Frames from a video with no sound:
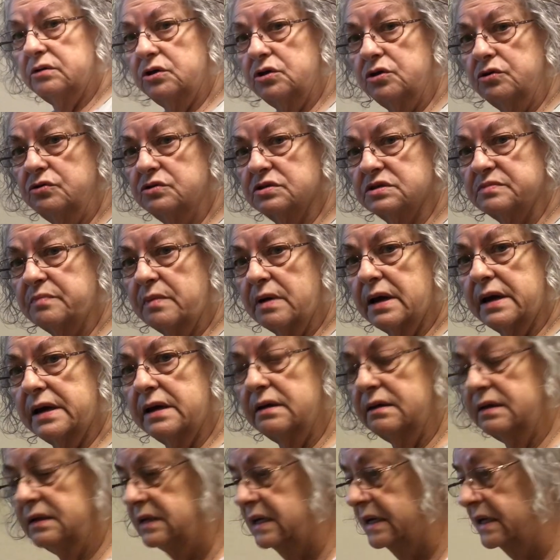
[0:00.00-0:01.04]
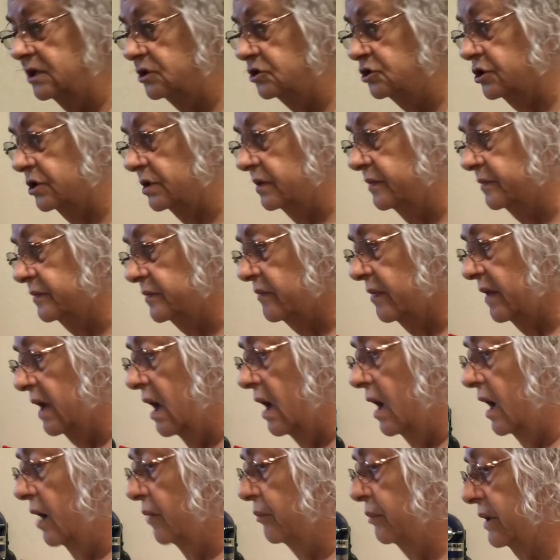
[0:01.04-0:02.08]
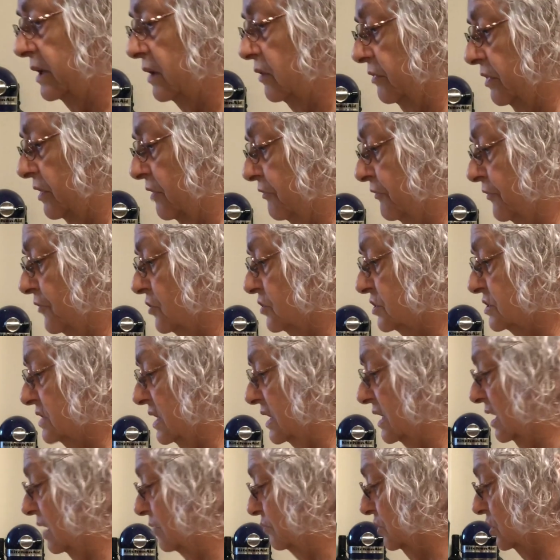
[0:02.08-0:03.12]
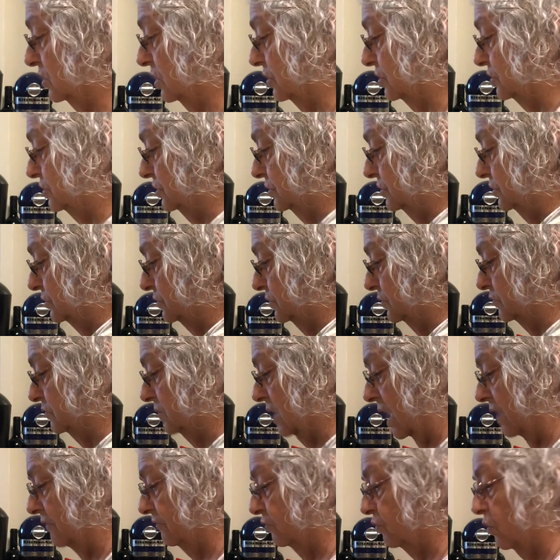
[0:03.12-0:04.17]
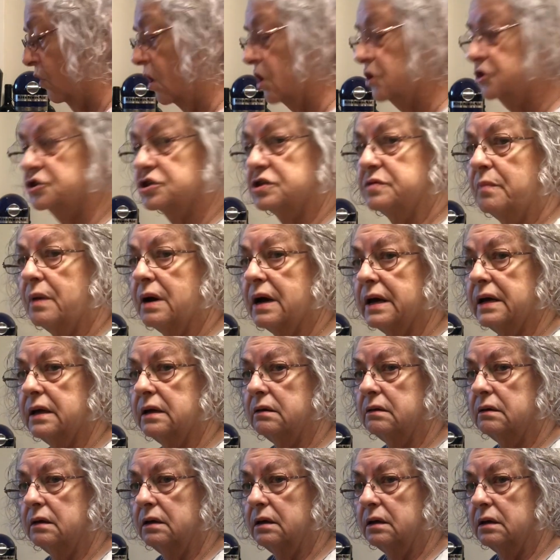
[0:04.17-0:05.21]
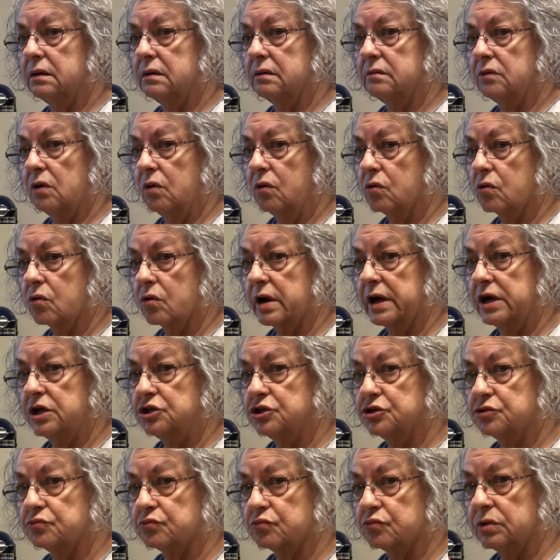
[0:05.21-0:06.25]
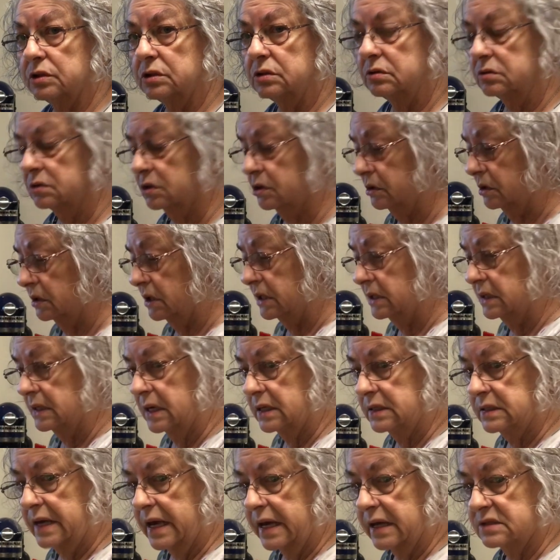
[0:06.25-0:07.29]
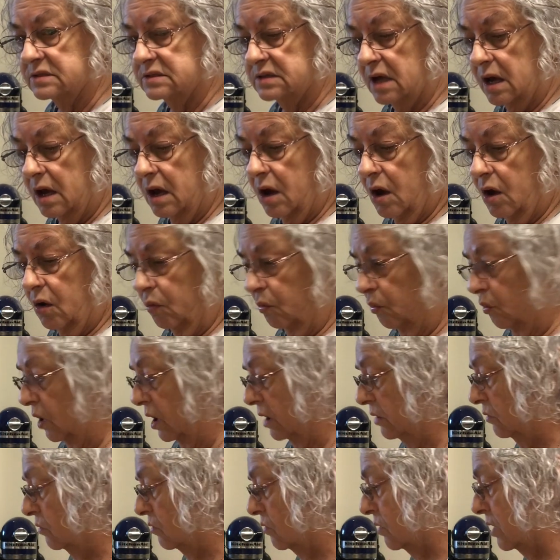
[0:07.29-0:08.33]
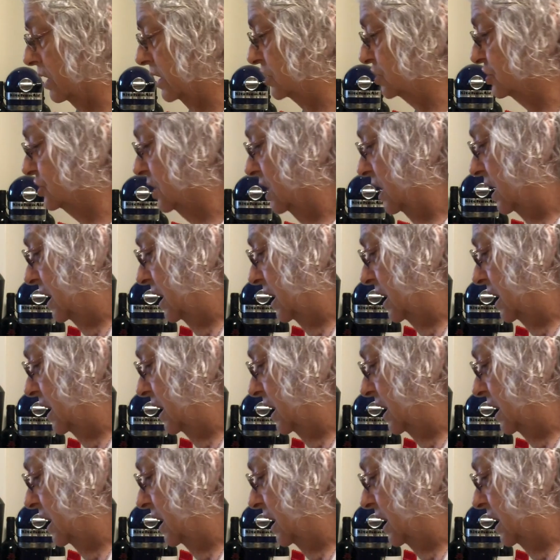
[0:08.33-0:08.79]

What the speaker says: use my Ninja. But the first thing I'm going to do, I've washed my orange real good, and it takes one orange,